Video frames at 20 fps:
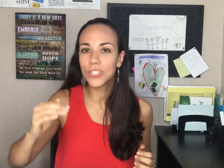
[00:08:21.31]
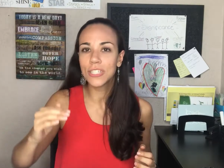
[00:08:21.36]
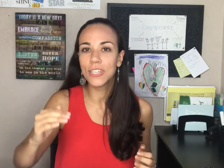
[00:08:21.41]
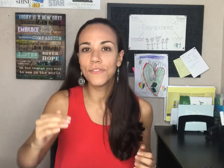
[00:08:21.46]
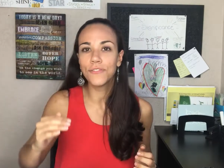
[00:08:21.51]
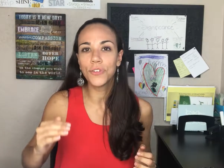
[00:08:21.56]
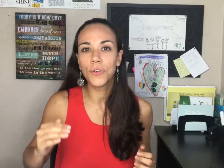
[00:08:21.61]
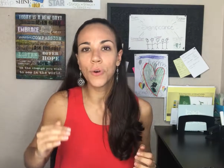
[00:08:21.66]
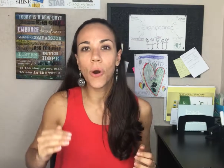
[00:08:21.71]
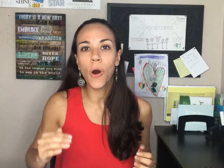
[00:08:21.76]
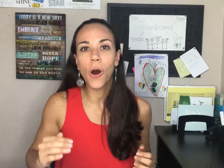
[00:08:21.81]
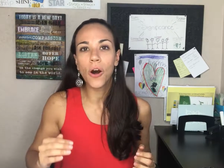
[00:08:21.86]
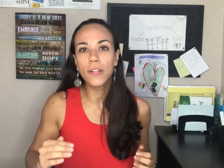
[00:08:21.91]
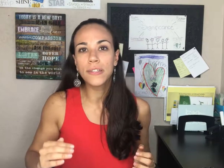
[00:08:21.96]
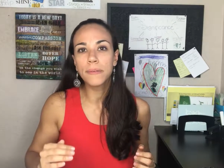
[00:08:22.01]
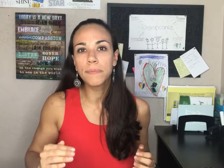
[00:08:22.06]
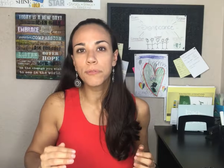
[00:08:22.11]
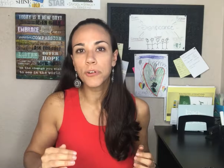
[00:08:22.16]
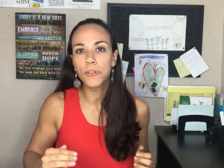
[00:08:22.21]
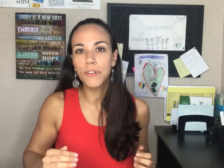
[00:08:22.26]
give you all
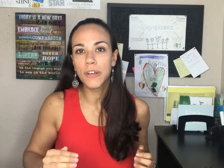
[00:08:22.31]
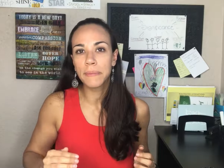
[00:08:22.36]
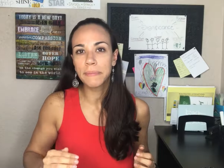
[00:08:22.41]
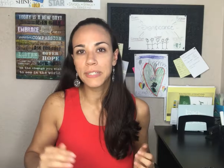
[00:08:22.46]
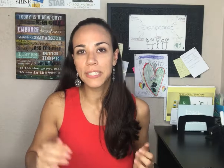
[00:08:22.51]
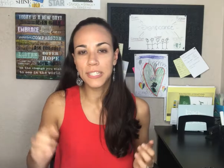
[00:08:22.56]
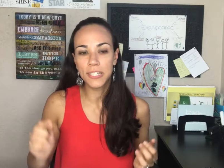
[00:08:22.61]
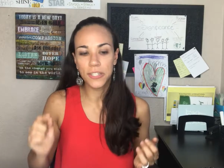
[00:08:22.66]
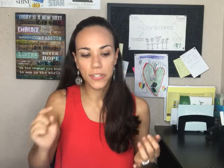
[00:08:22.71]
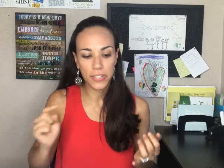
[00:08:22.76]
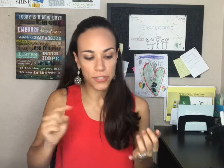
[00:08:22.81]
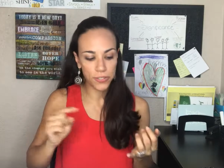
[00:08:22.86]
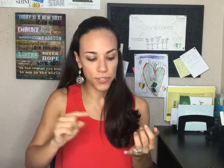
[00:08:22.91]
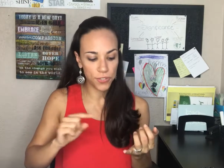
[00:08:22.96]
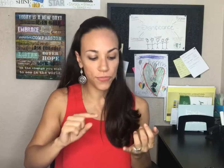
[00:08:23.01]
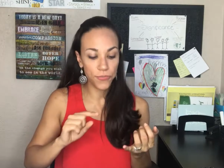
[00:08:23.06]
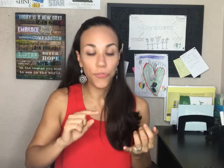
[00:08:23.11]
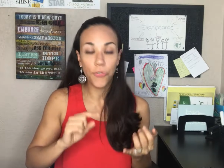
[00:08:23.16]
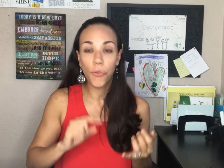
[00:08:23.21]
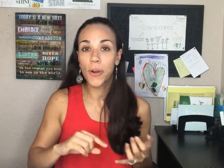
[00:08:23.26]
the program
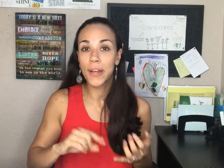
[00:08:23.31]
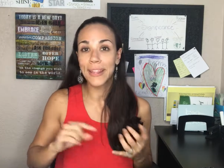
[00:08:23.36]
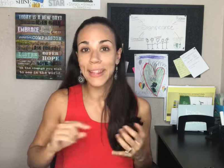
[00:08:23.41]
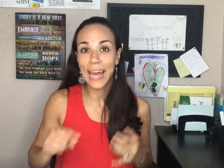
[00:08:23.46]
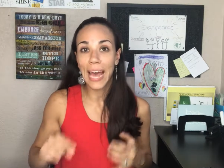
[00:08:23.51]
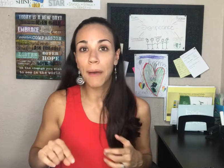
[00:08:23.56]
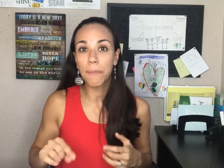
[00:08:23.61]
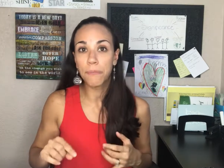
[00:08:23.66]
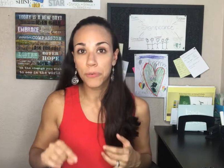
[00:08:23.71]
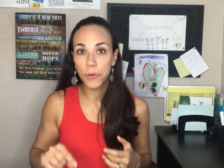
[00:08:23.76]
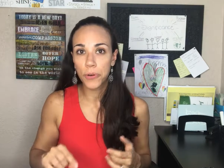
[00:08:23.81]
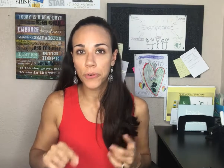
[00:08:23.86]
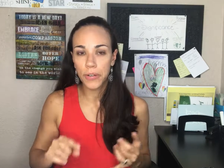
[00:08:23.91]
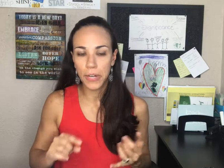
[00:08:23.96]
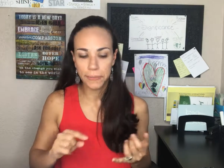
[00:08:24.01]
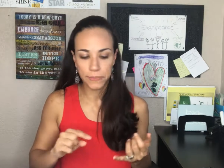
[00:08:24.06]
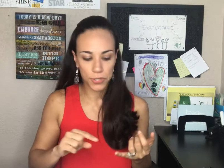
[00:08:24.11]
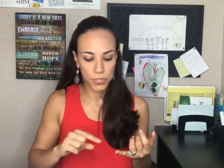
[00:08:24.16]
materials for that program.